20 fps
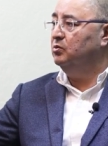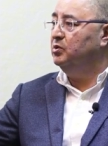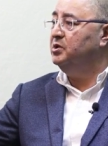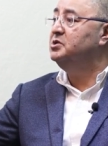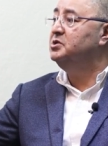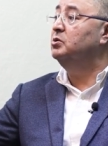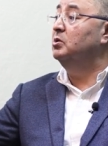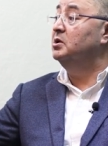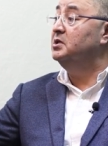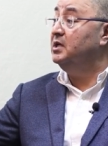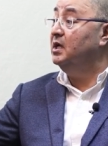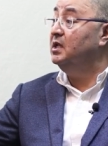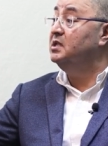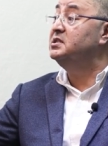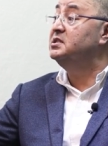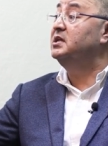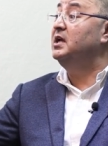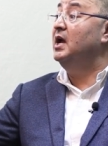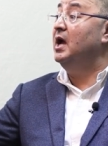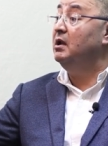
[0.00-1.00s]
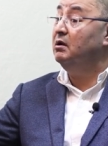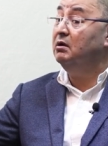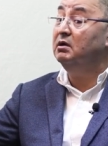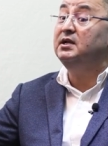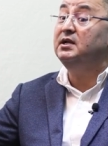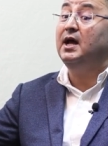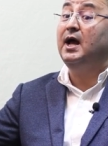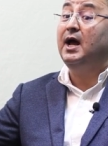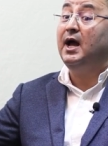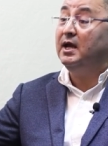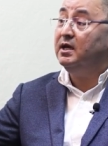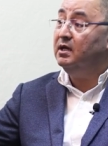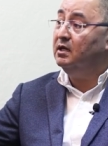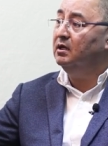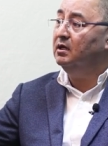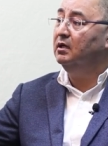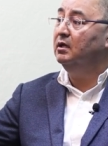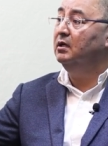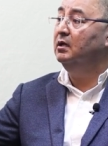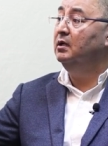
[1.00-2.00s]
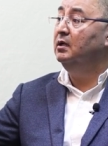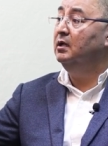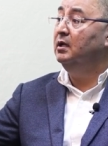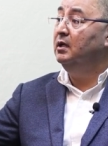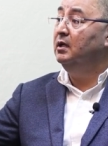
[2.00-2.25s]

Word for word: which hotels cannot hire, cannot hire